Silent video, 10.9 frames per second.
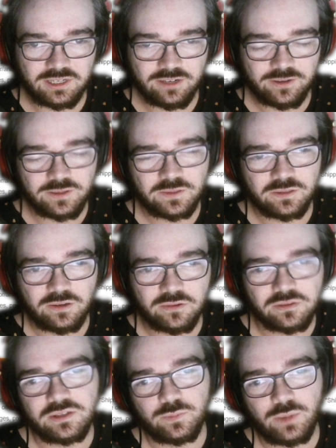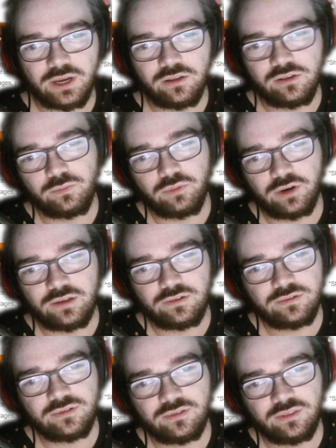is Ulta's male brand,
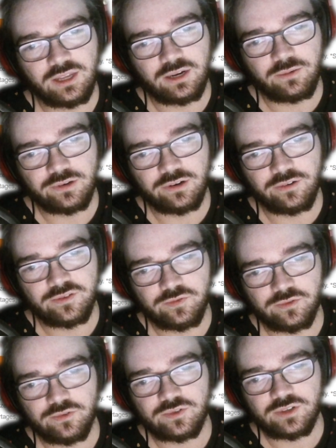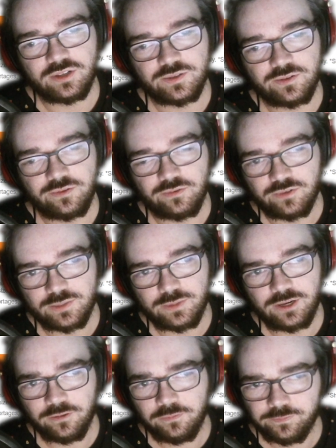like what Orange Rouge is to Good
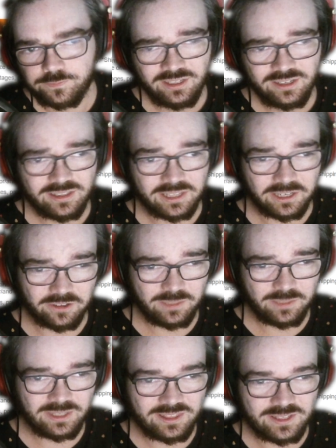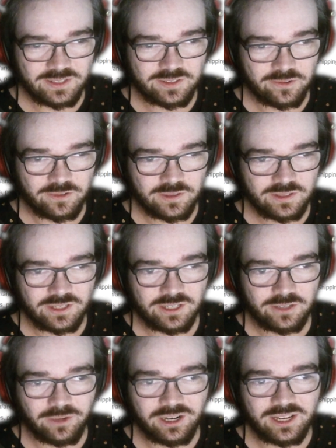Smile. They only make these dudes in 1/8